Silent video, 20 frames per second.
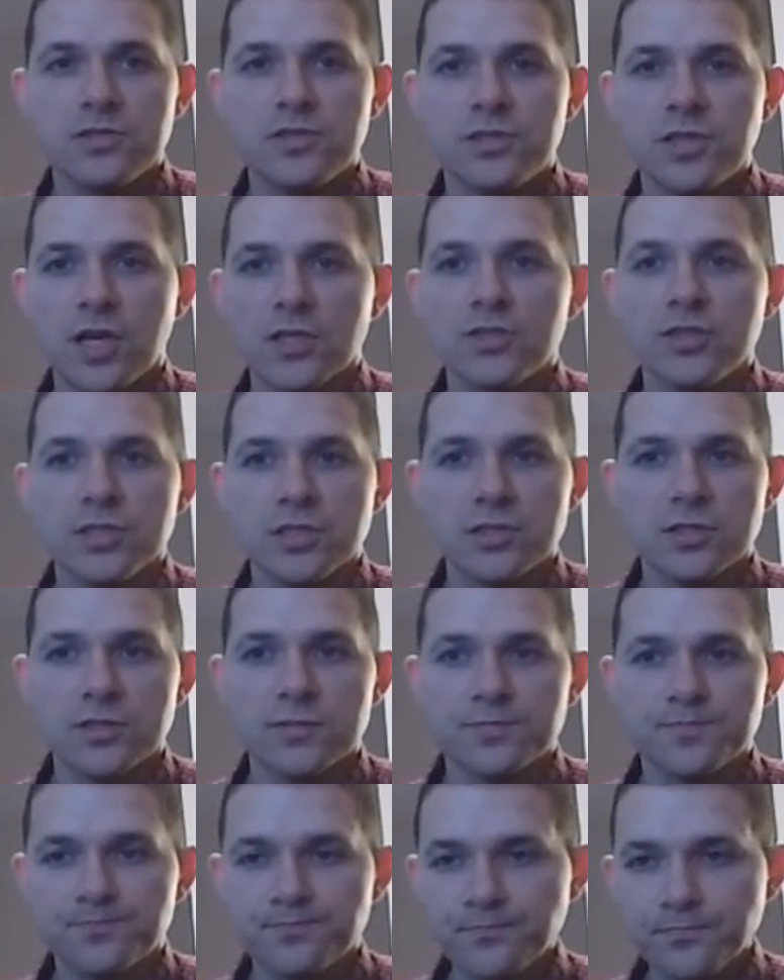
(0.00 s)
touching
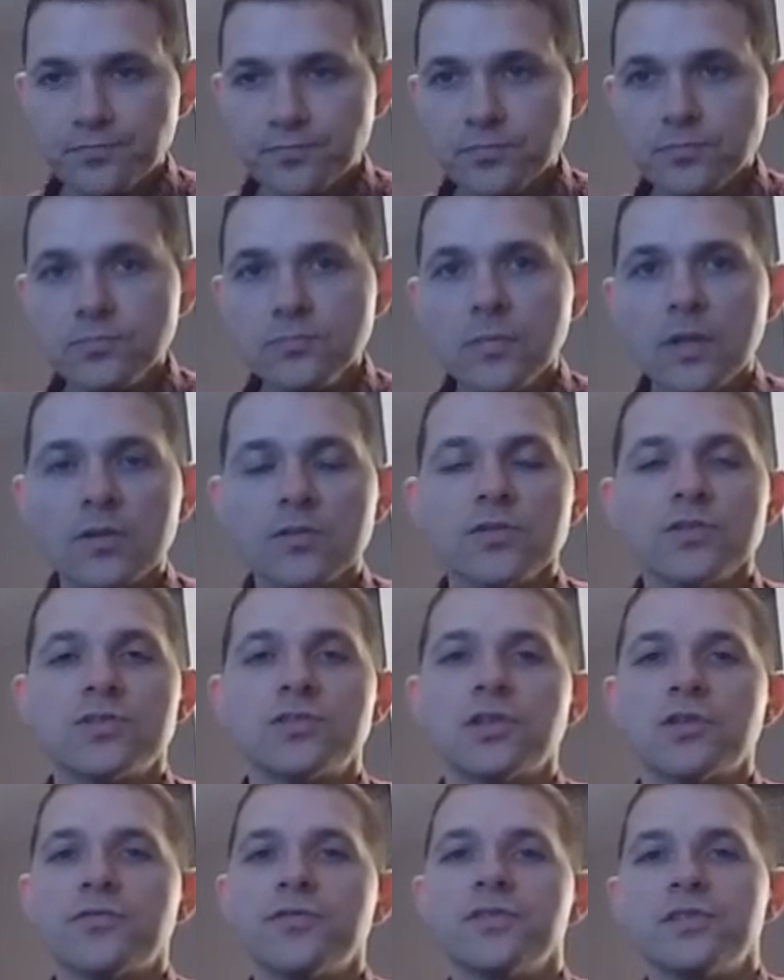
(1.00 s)
the
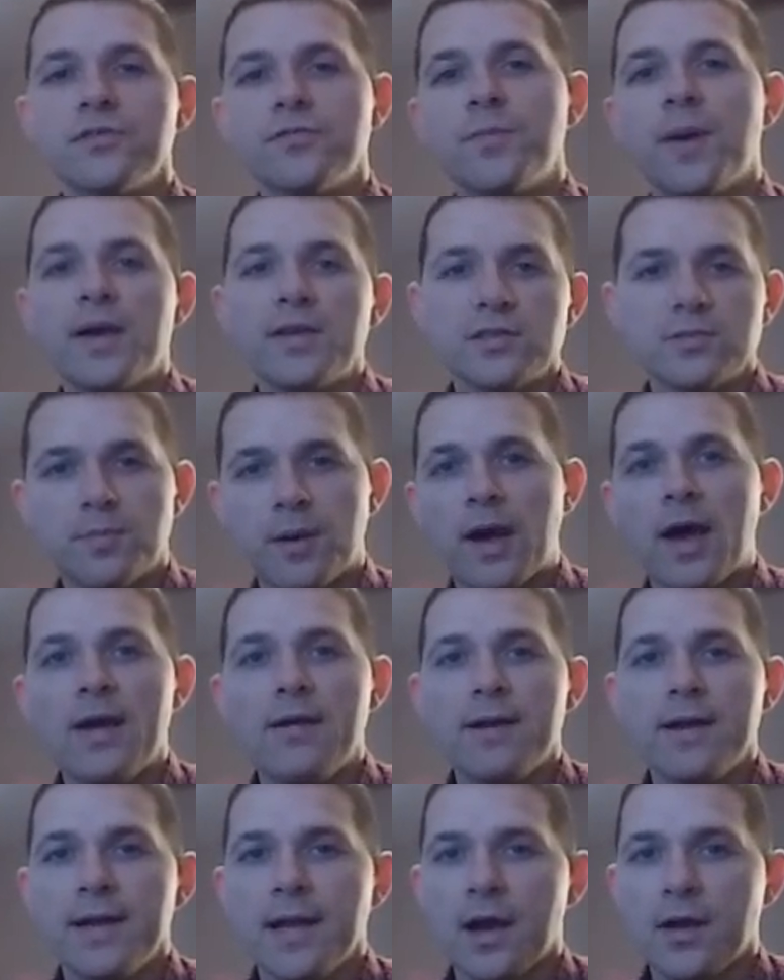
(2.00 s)
surface of Best Buy
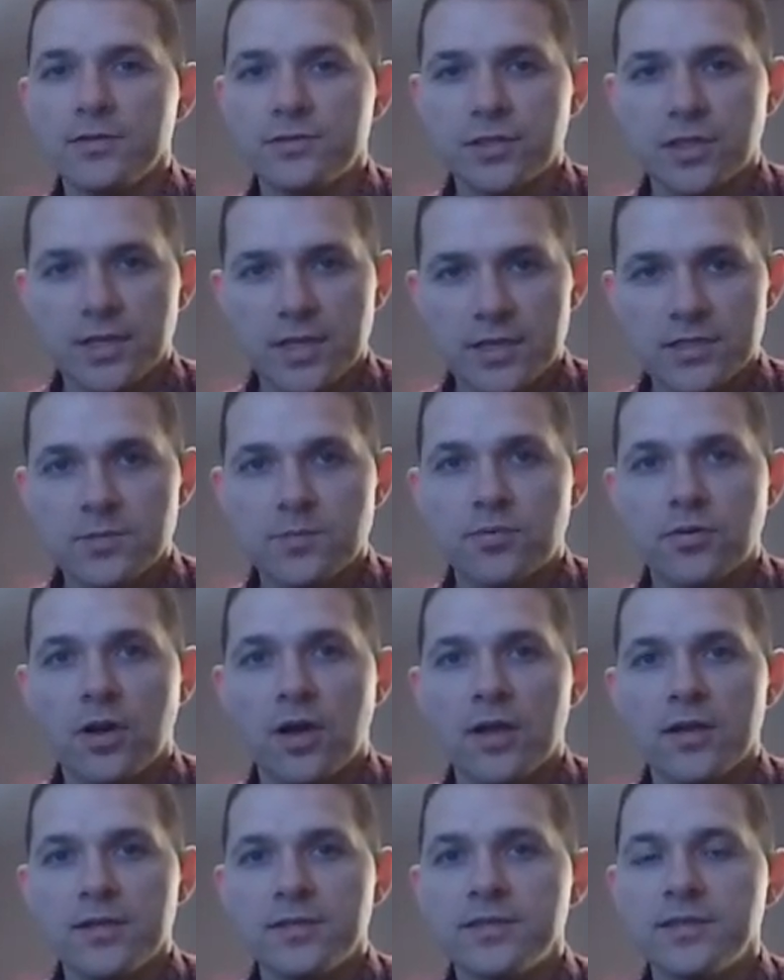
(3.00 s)
right now, starting to get some
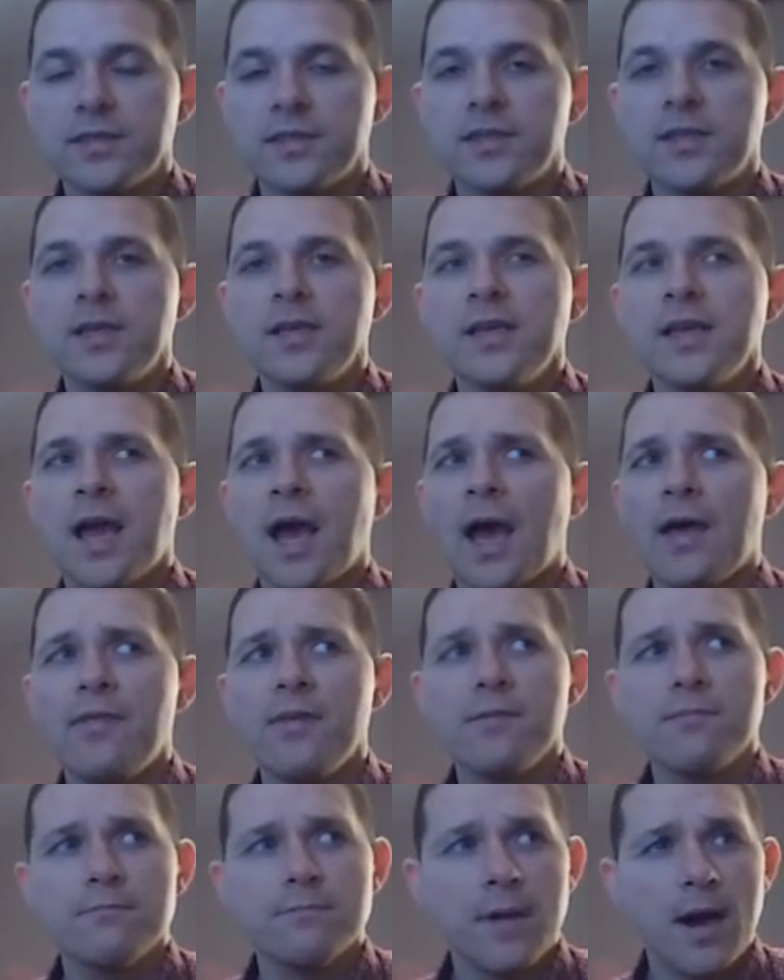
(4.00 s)
products in. I
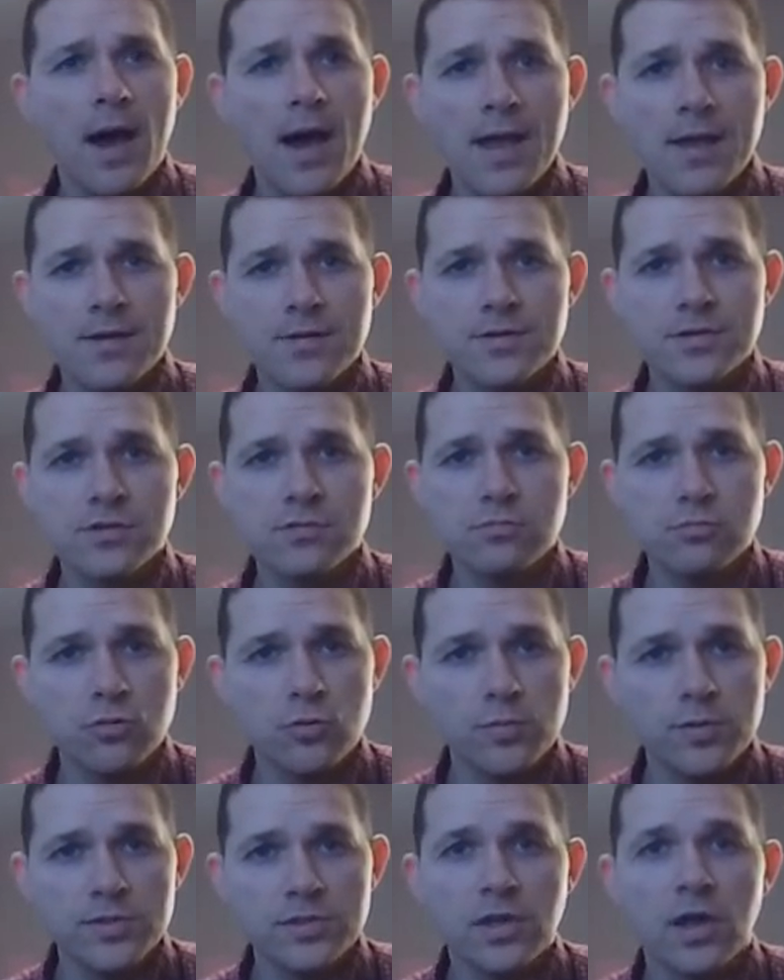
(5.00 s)
think Myers
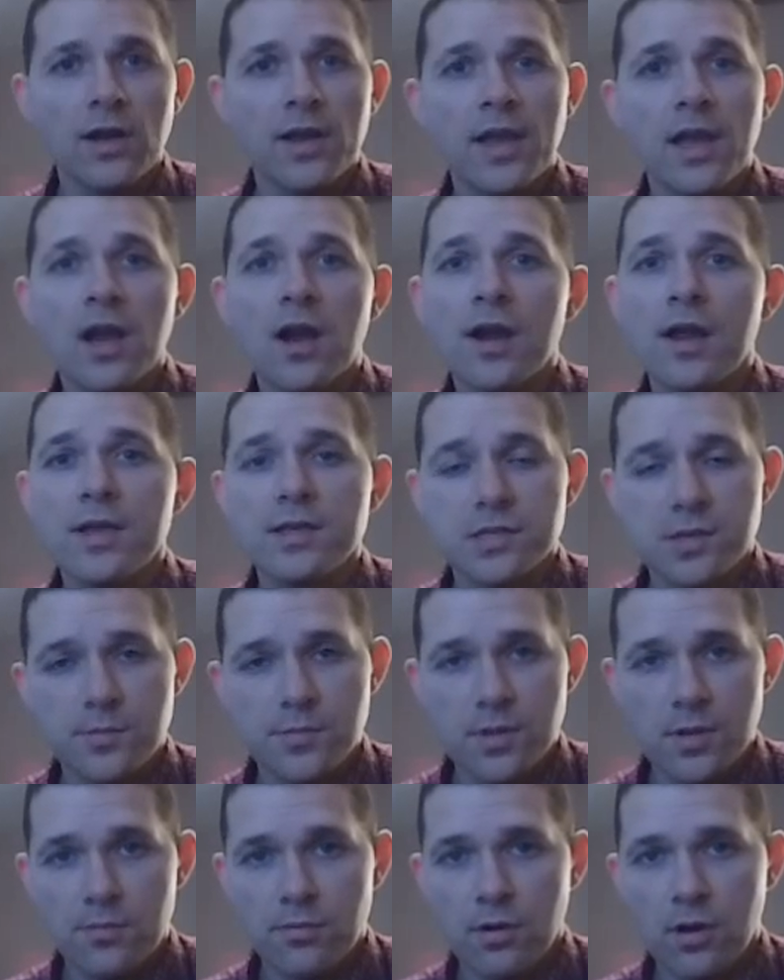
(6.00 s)
will start carrying some
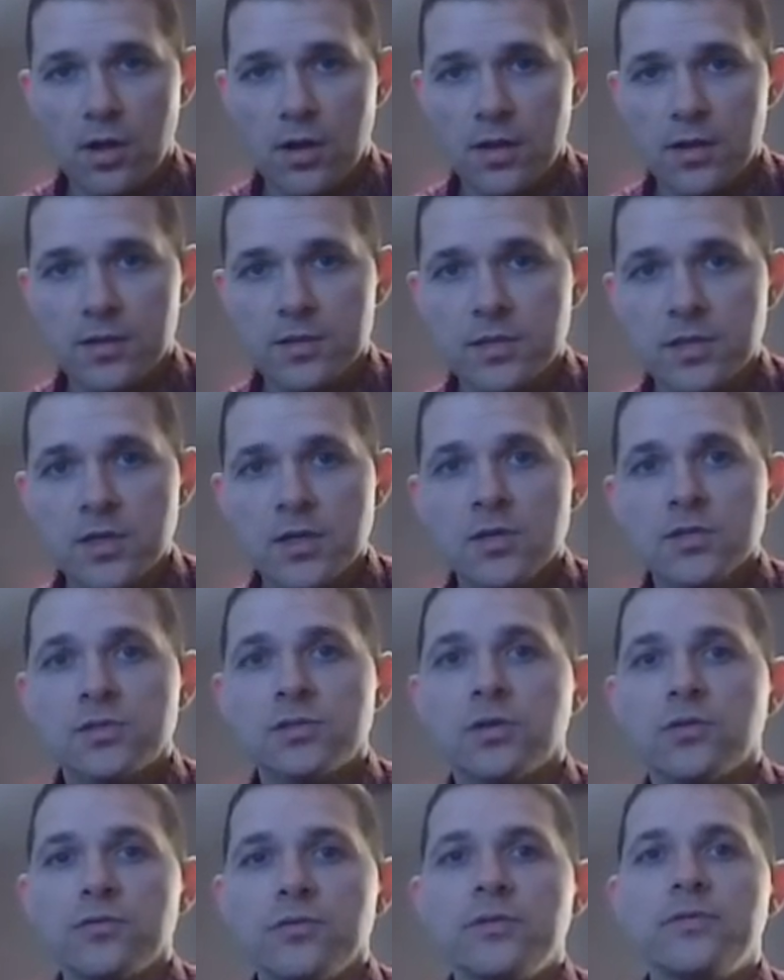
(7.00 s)
of that product.
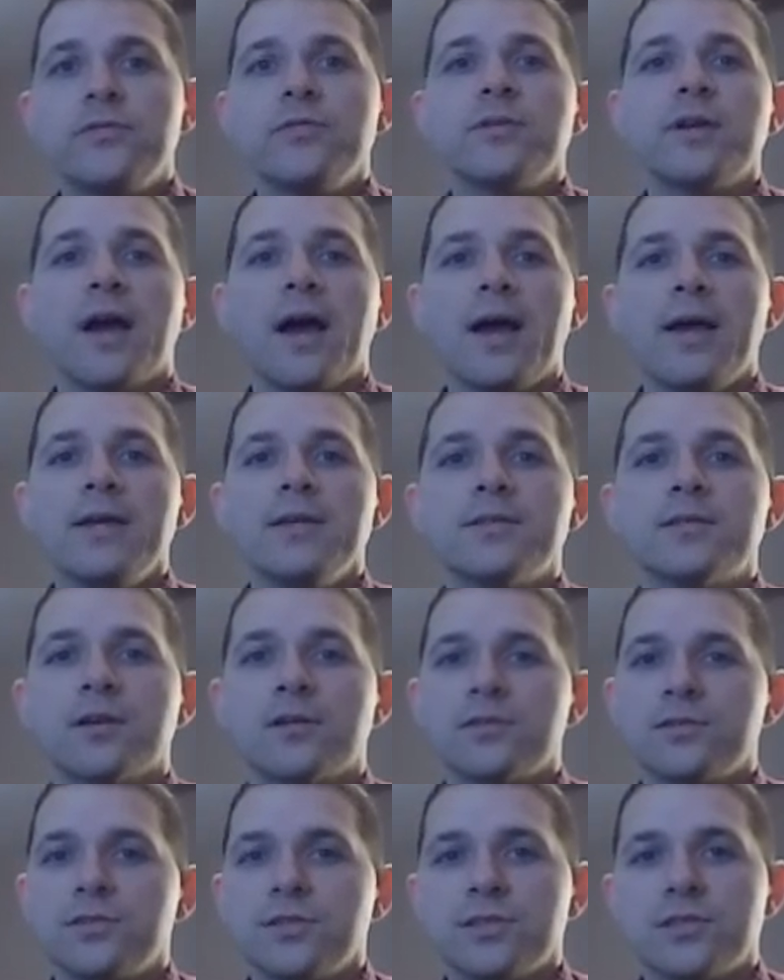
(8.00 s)
So if you guys
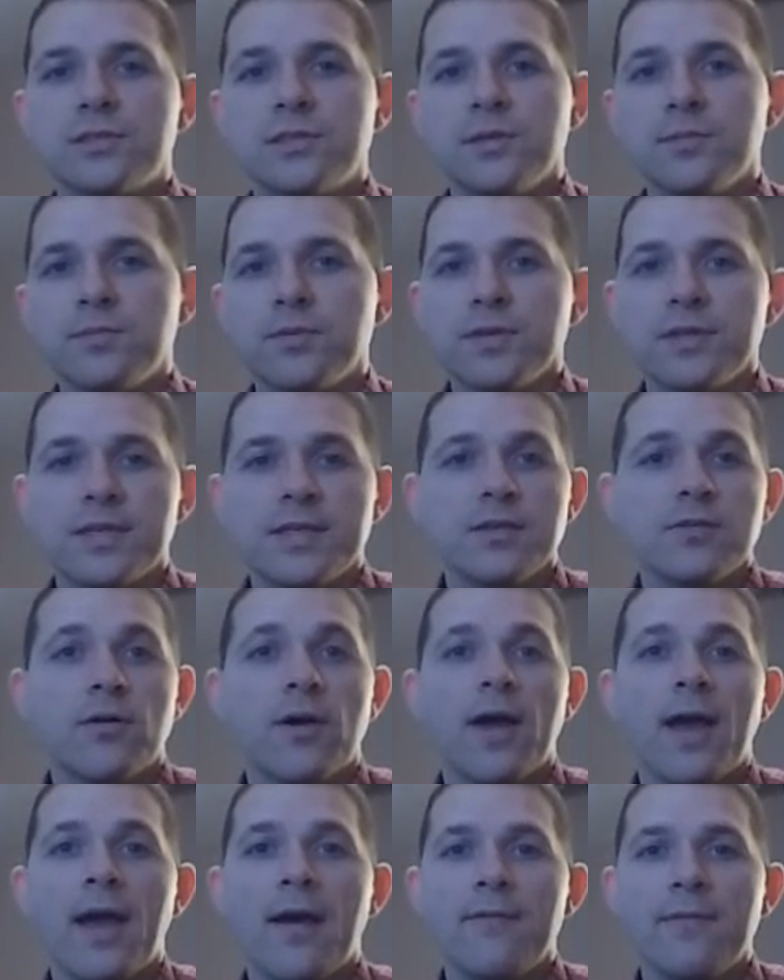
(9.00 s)
are just simply don't
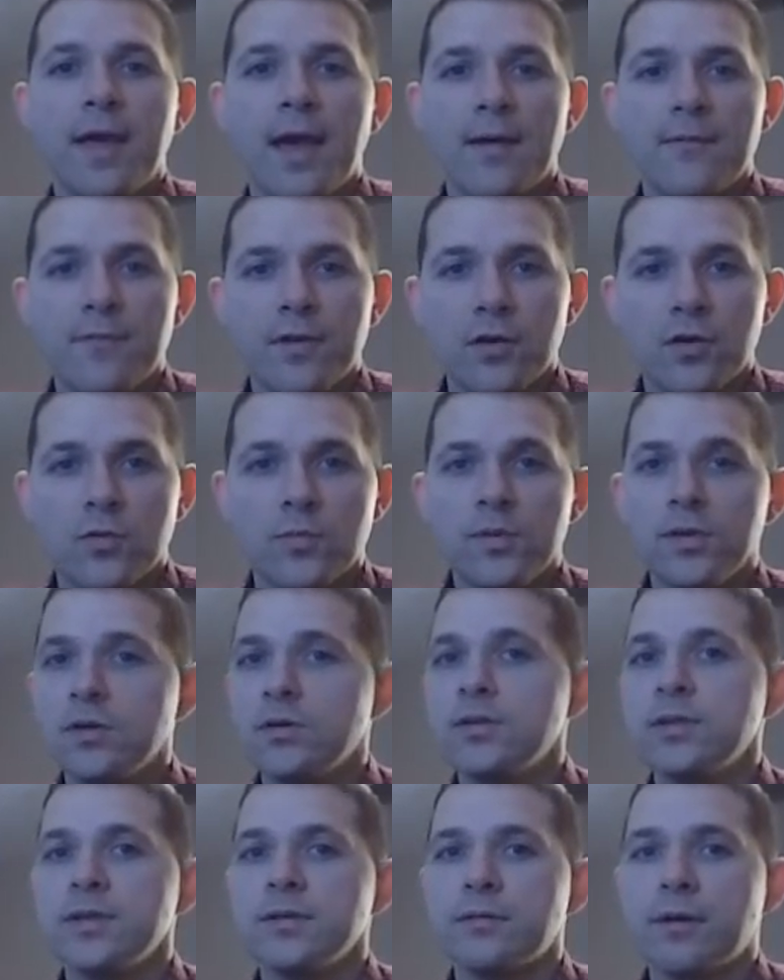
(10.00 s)
have that
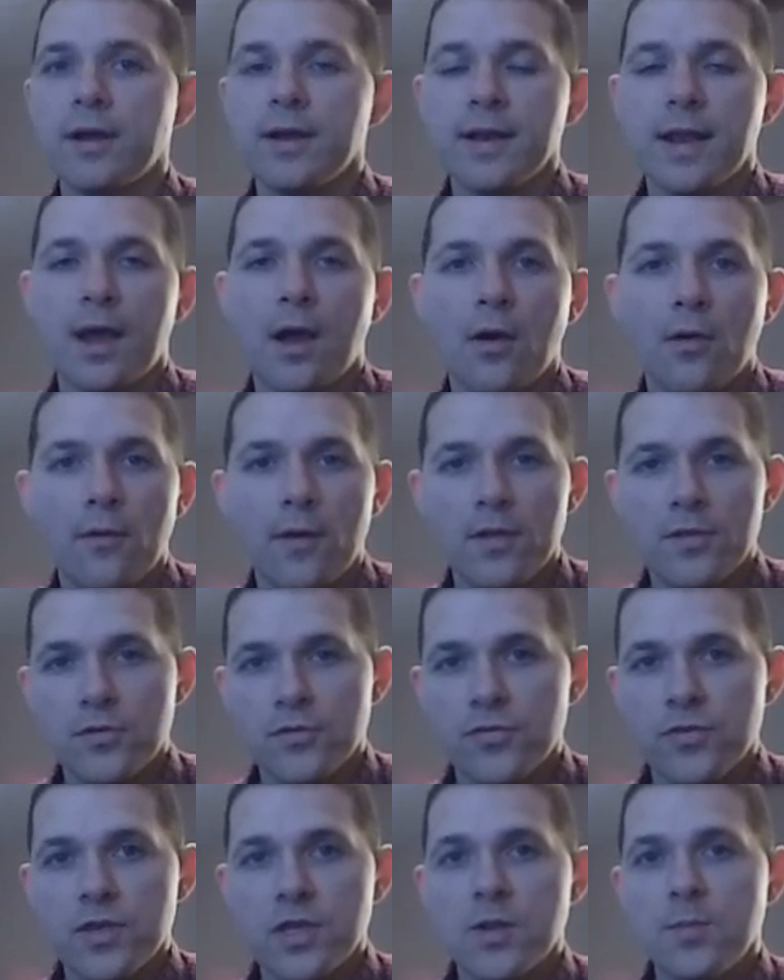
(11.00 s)
availability right now, and you're
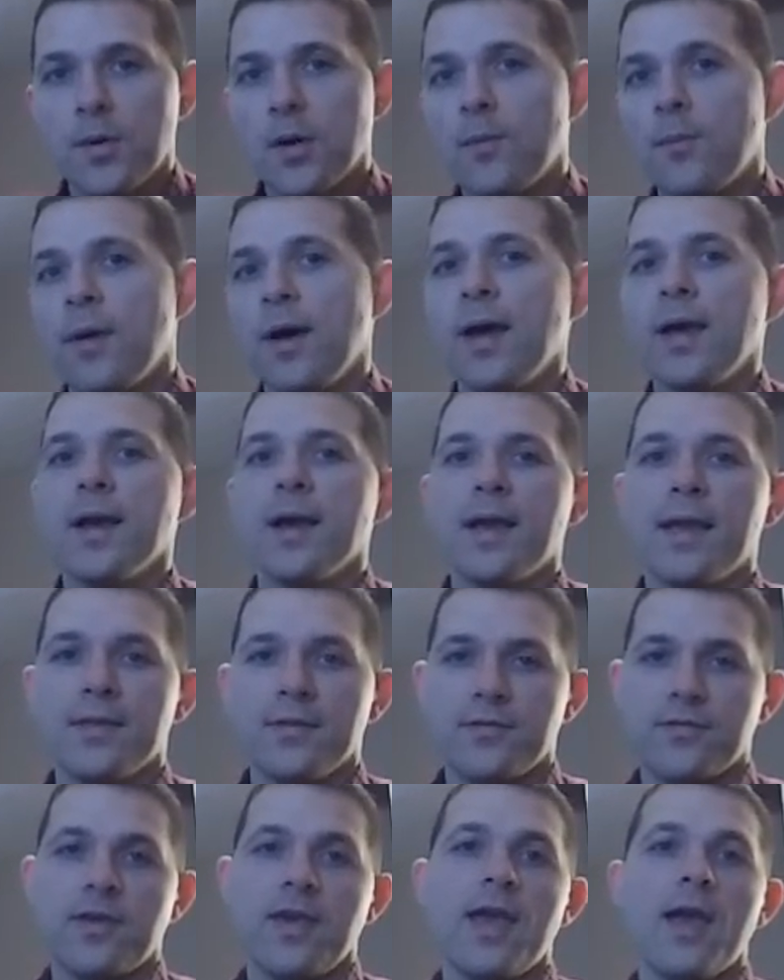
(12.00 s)
thinking about buying
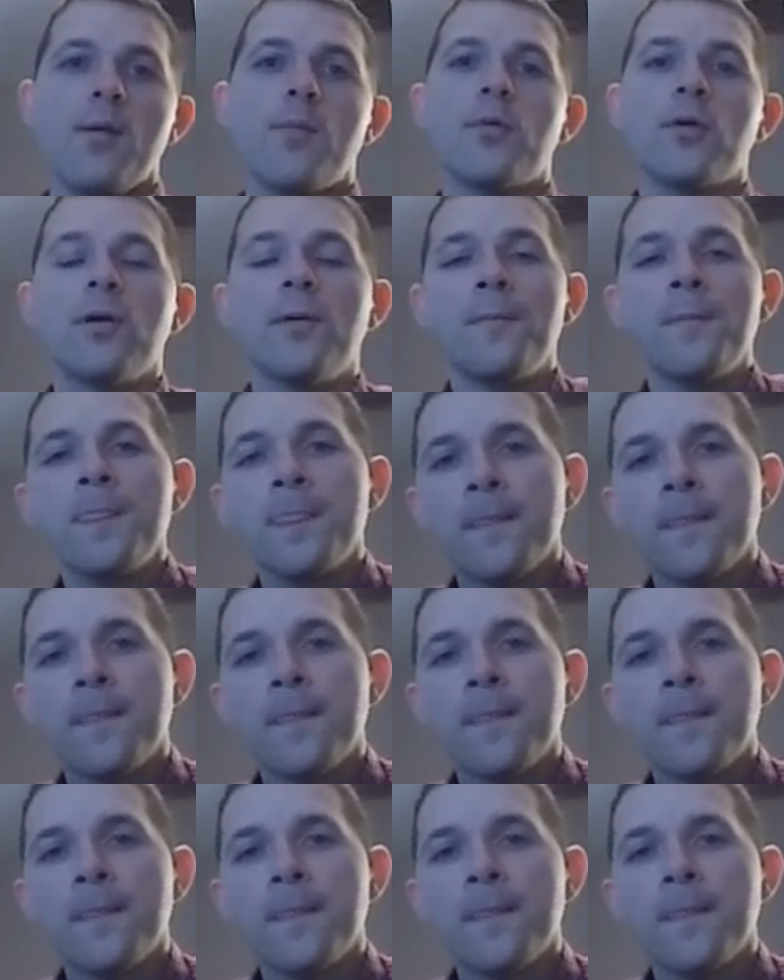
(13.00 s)
this camera,